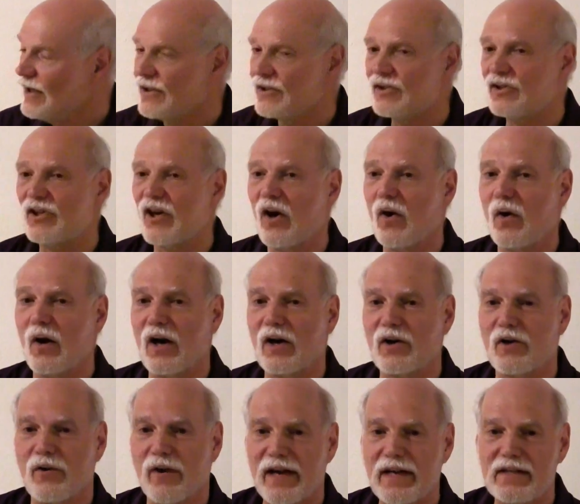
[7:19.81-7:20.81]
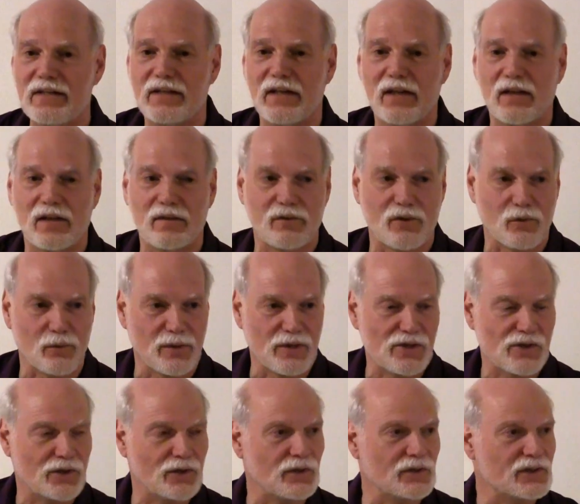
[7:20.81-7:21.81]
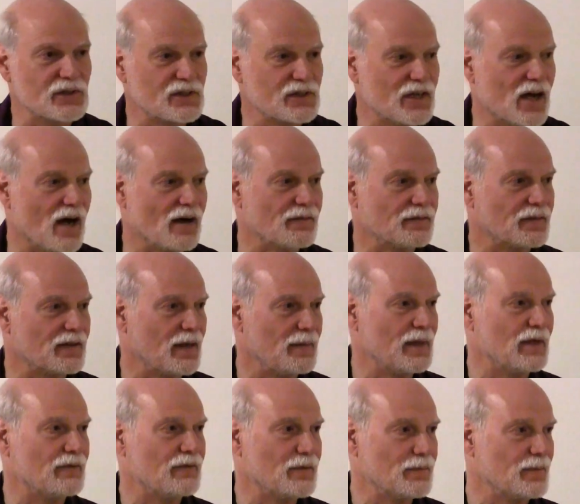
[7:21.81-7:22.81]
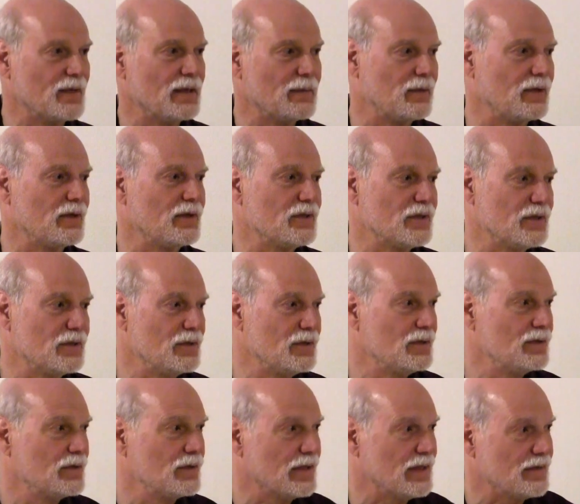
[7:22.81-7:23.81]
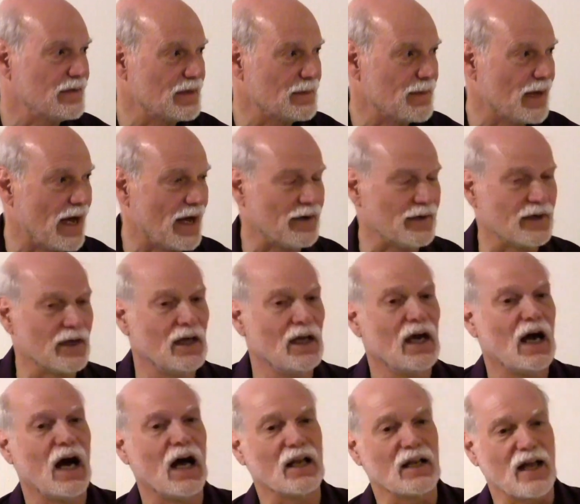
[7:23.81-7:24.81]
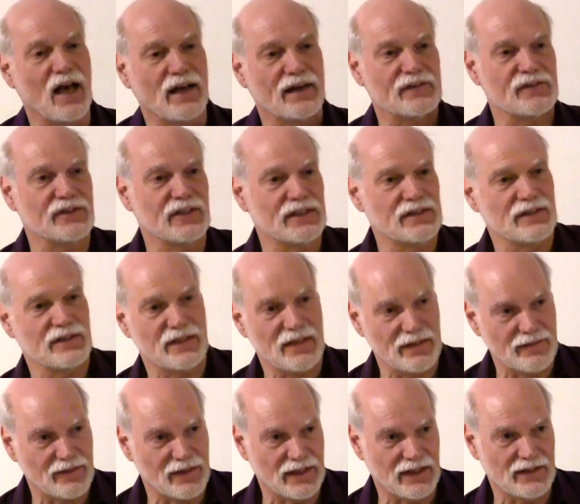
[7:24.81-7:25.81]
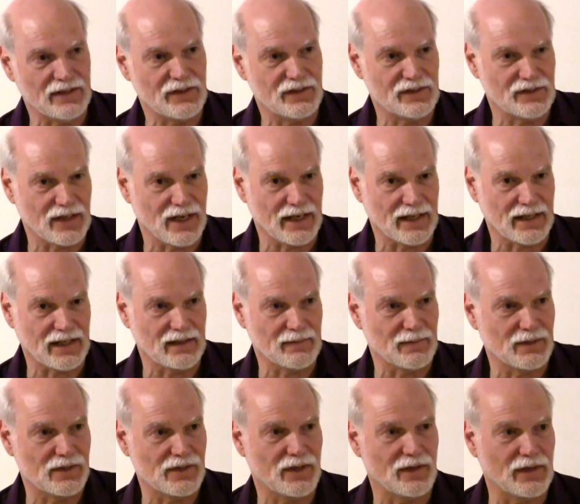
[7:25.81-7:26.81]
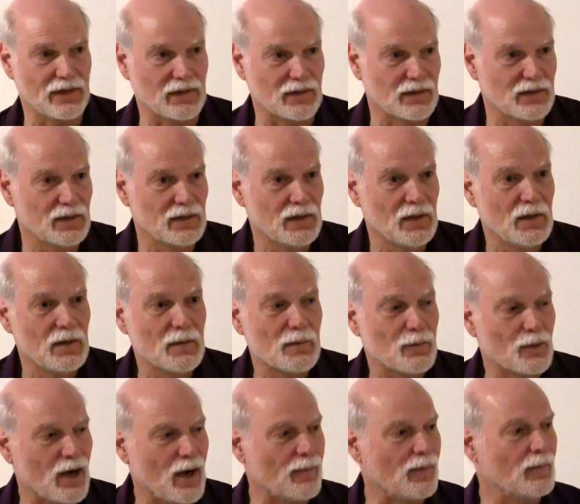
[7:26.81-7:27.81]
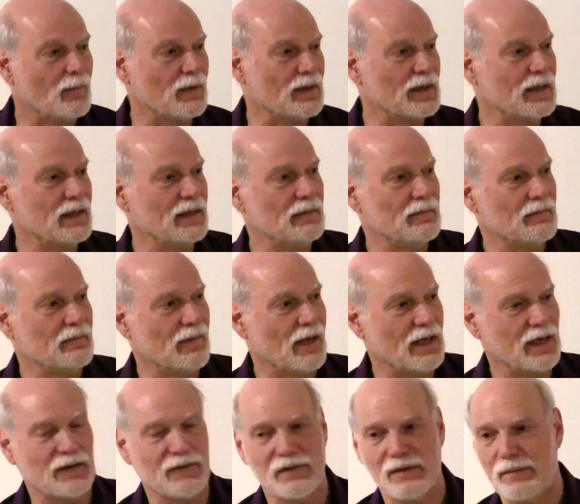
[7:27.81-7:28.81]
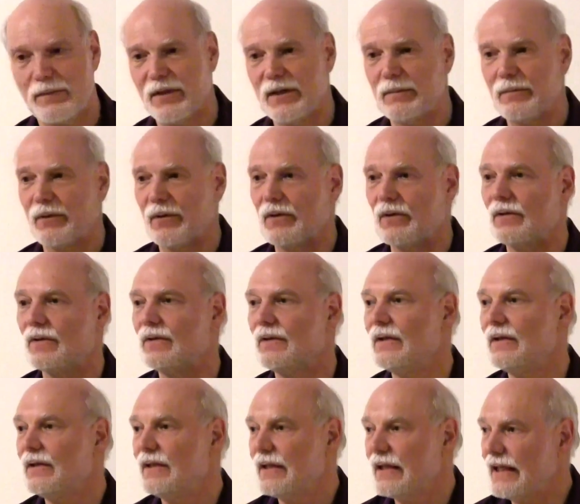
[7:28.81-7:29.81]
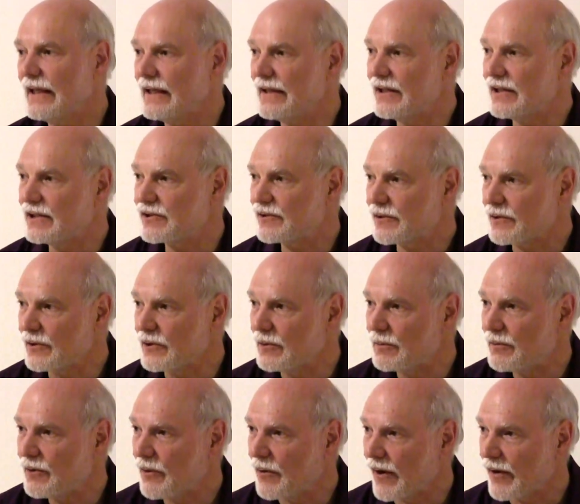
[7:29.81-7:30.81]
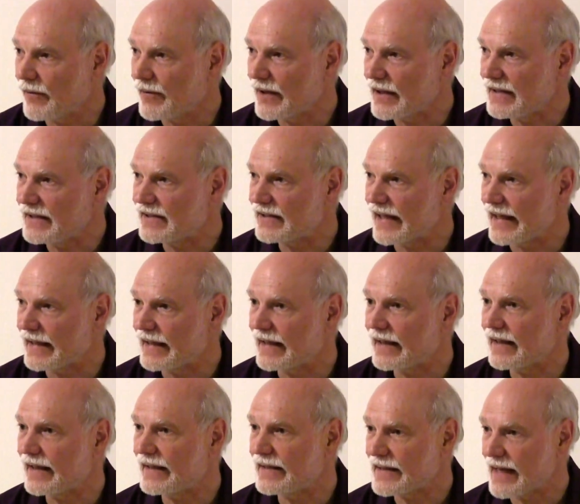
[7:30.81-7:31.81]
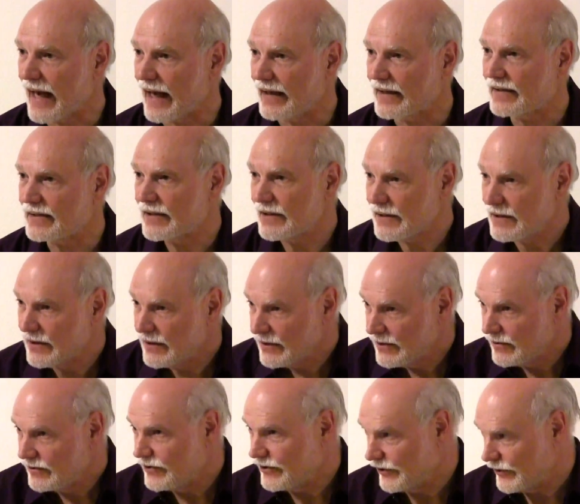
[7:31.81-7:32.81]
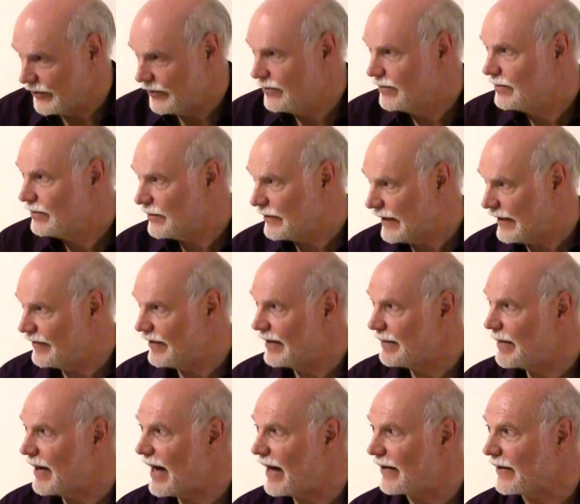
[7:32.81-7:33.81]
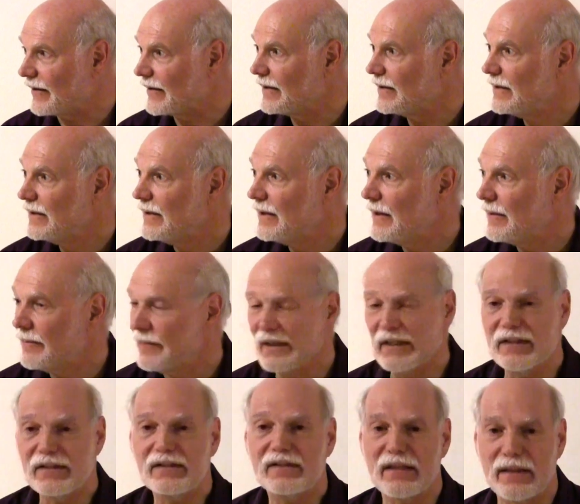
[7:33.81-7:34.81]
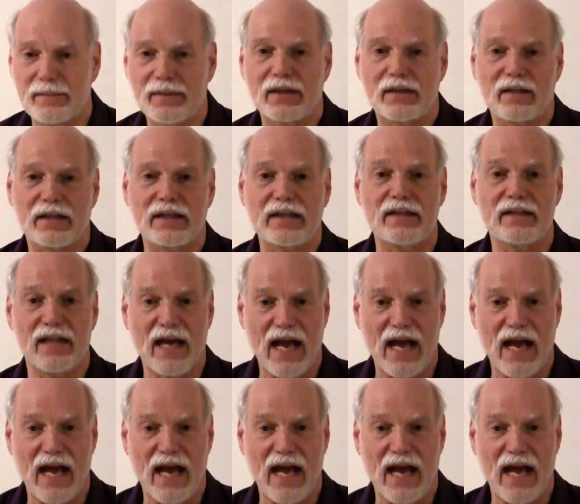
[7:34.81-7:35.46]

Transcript: So a great deal of original stuff coming from people who do leaving pattern. A lot of sensitivity to psychic material. Probably many of the people in this group who are really psychically talented do leaving pattern. Because typically